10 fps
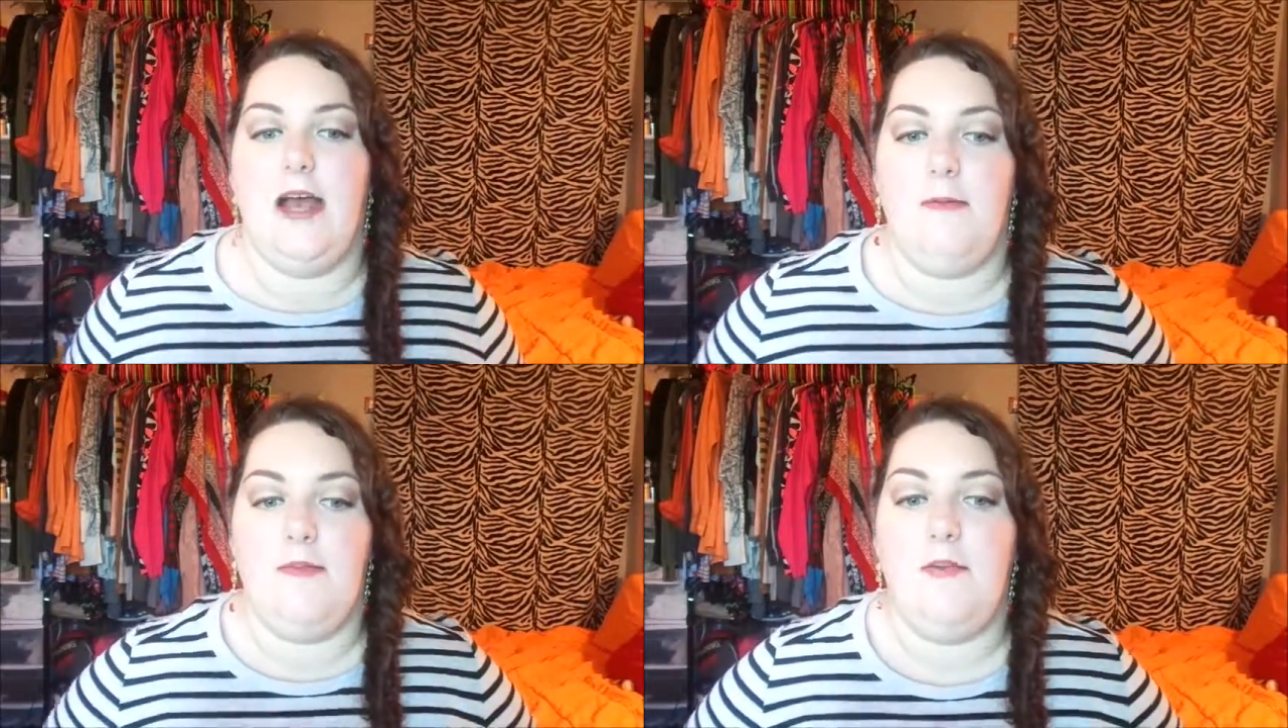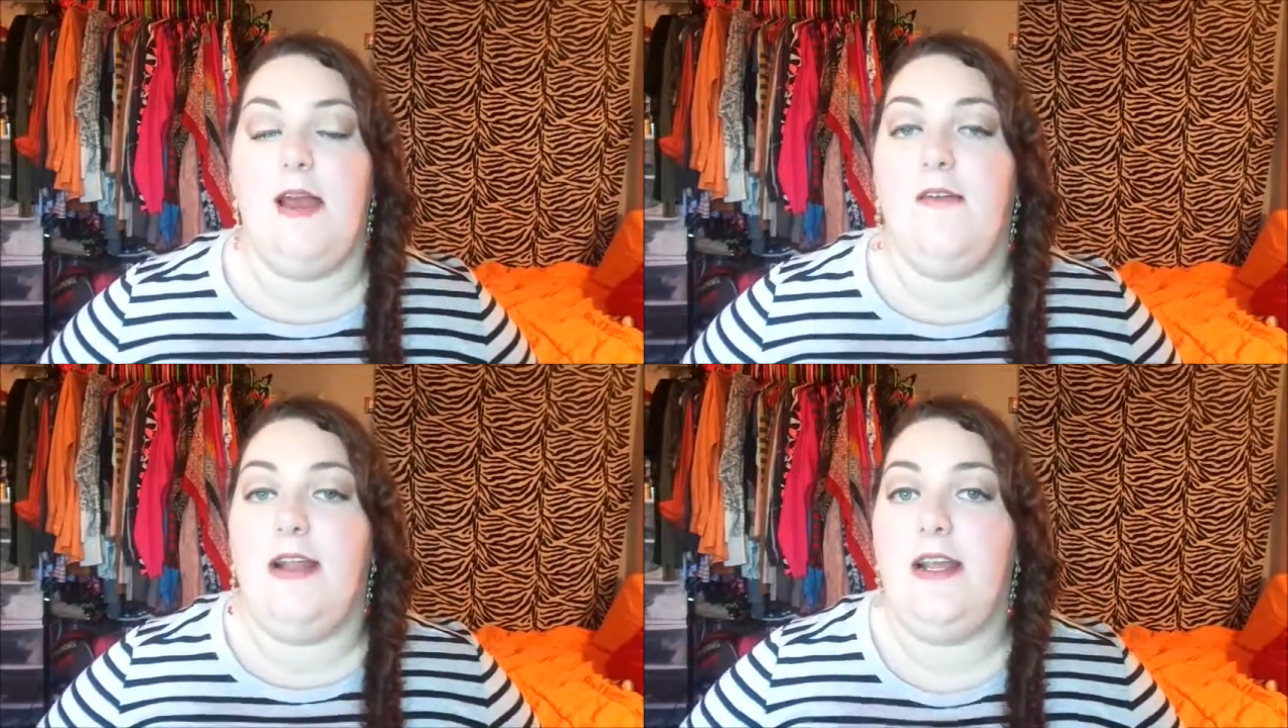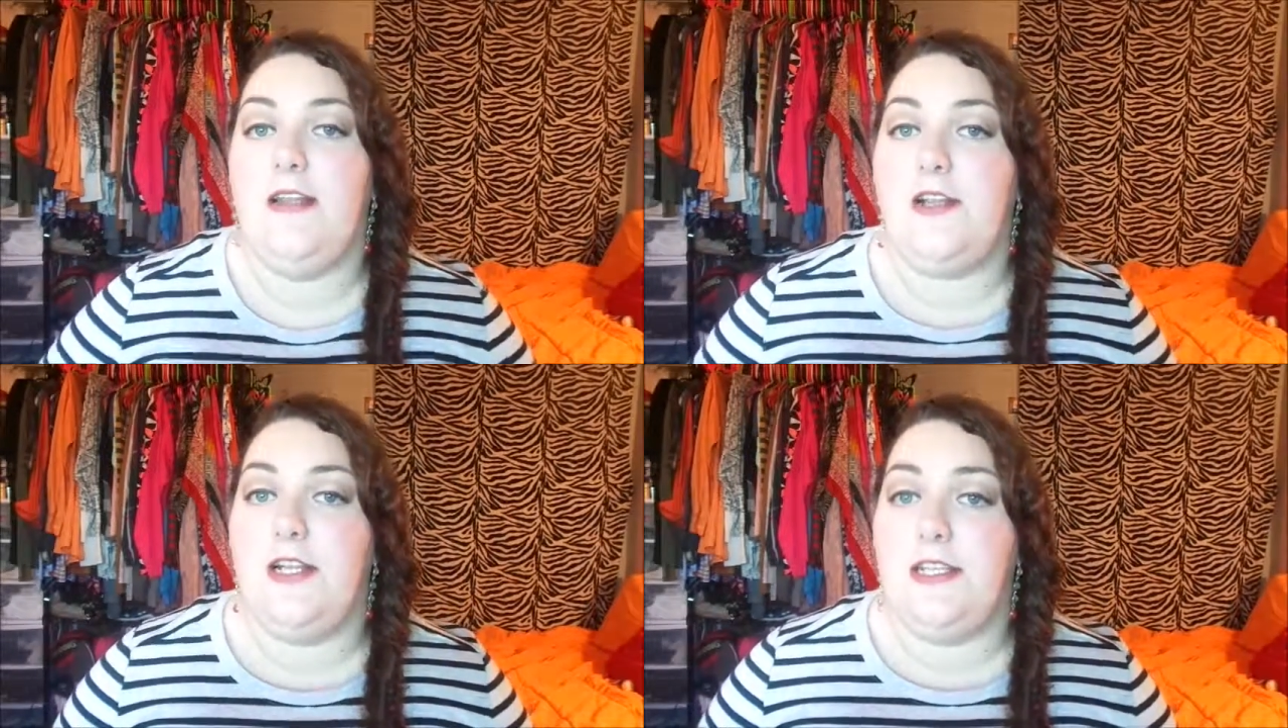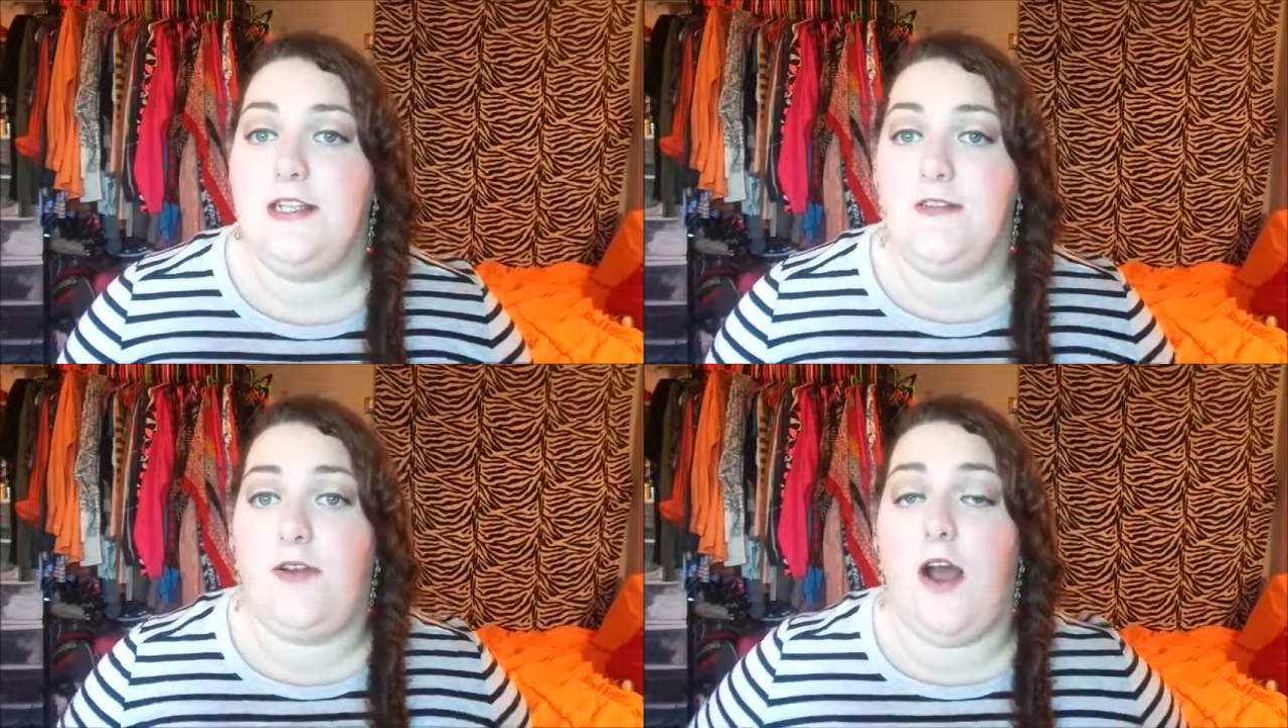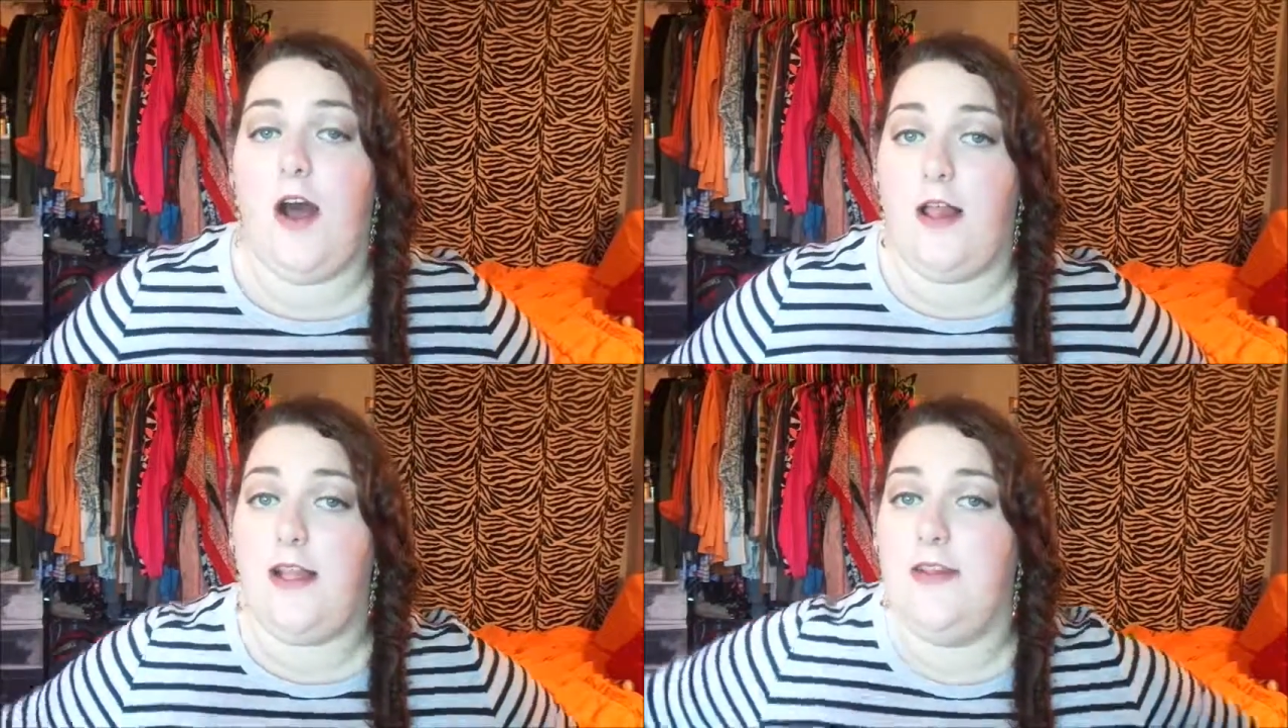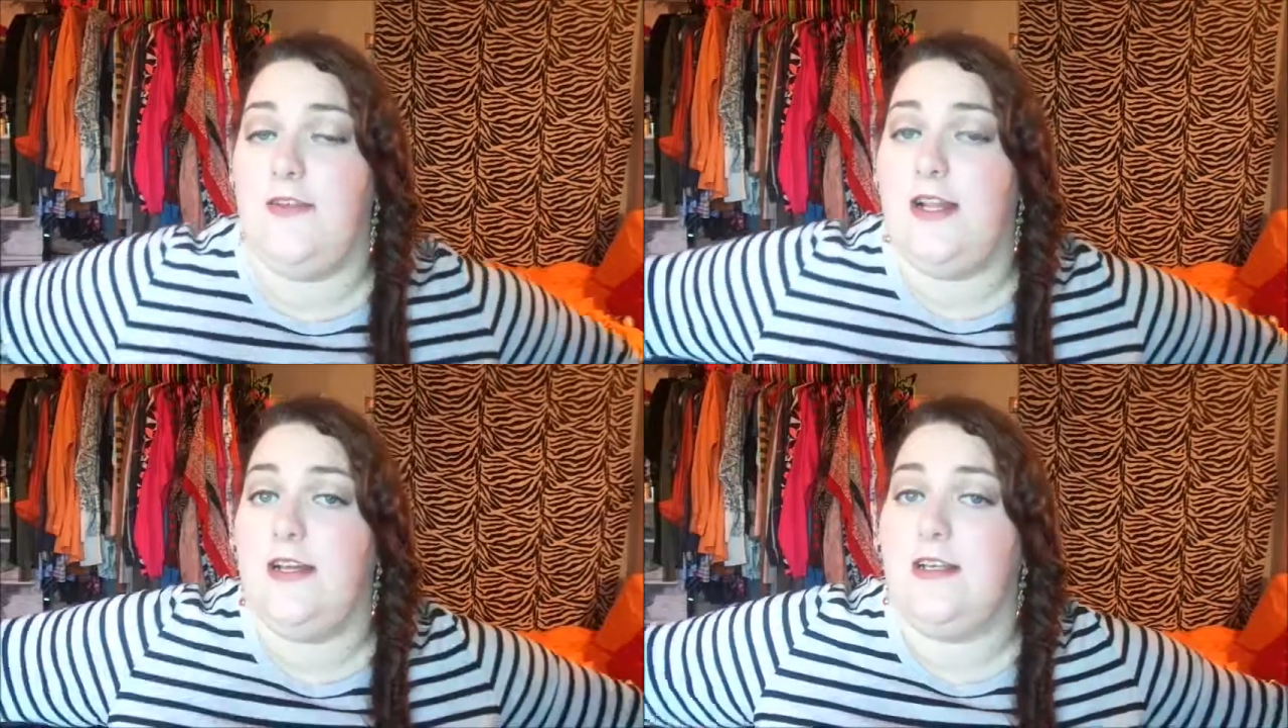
if you have any other suggestions for holiday videos,